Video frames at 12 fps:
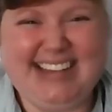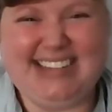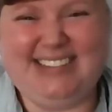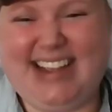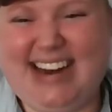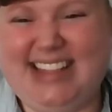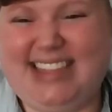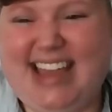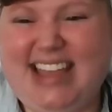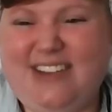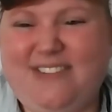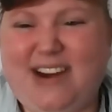So we got a
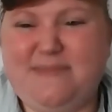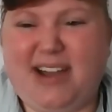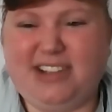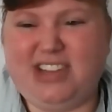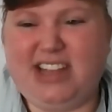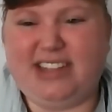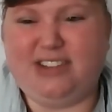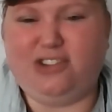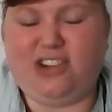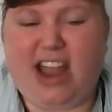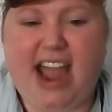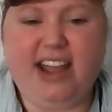thank you very much in the
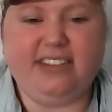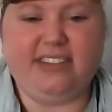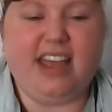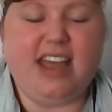chat.